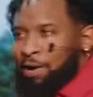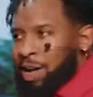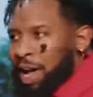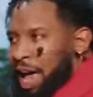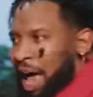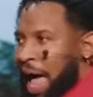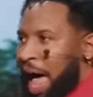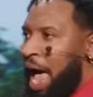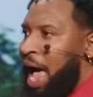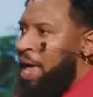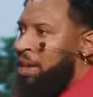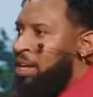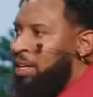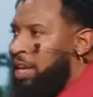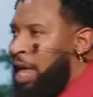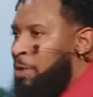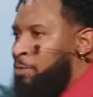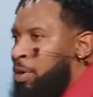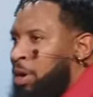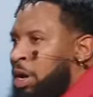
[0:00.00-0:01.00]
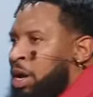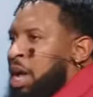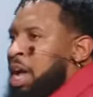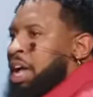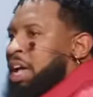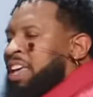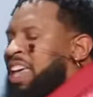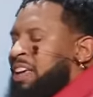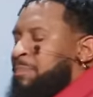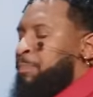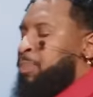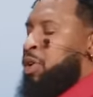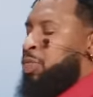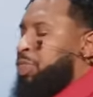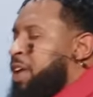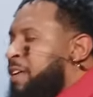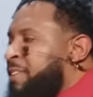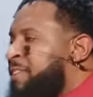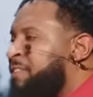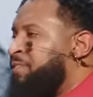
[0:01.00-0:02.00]
of hiding. They will get put
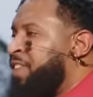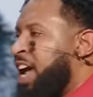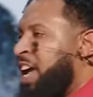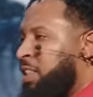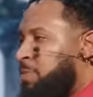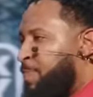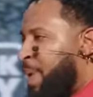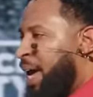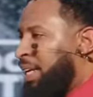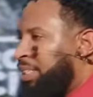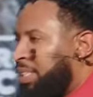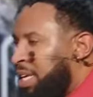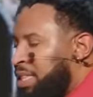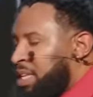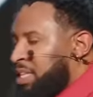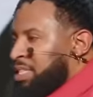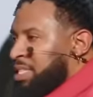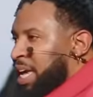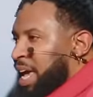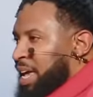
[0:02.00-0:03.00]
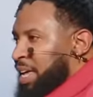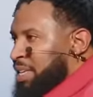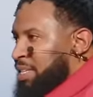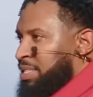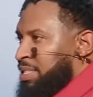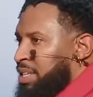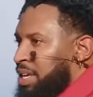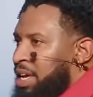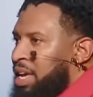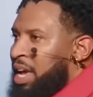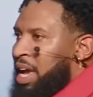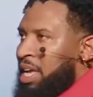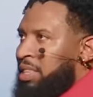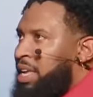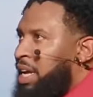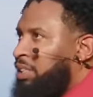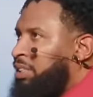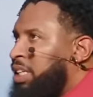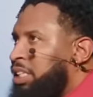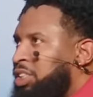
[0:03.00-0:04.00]
their faith back to the test.
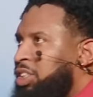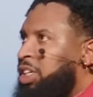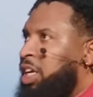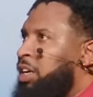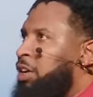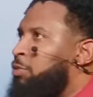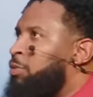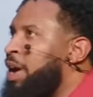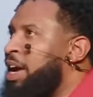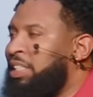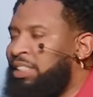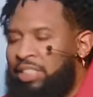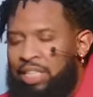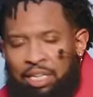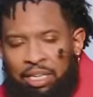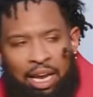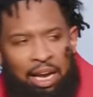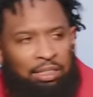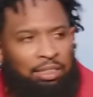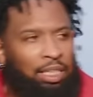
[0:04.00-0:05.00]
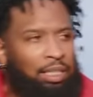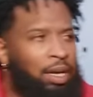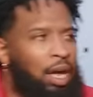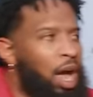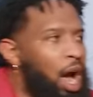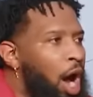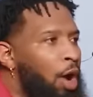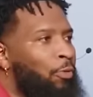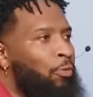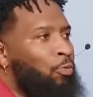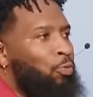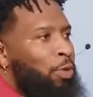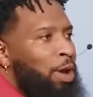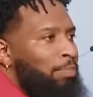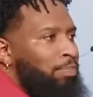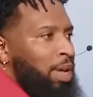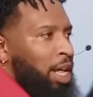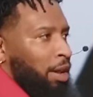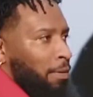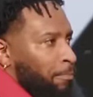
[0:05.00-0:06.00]
There's a generation, there's a, a
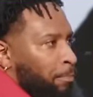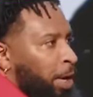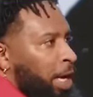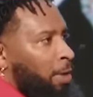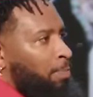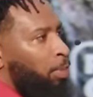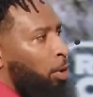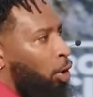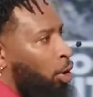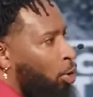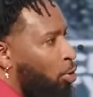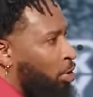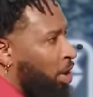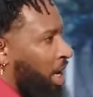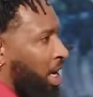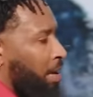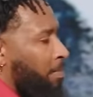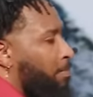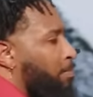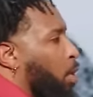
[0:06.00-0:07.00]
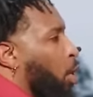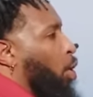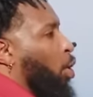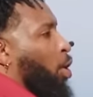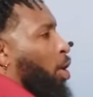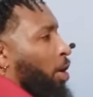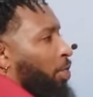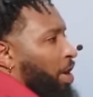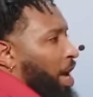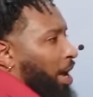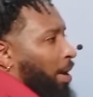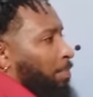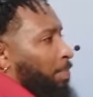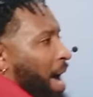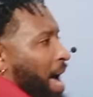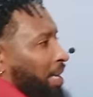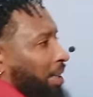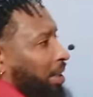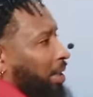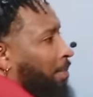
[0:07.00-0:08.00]
remnant of people who need more than a
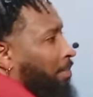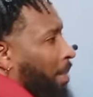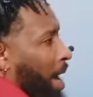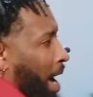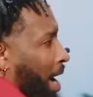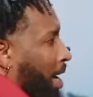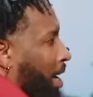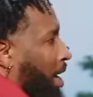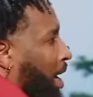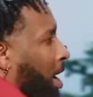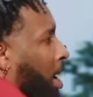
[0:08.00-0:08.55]
Pastor Mike,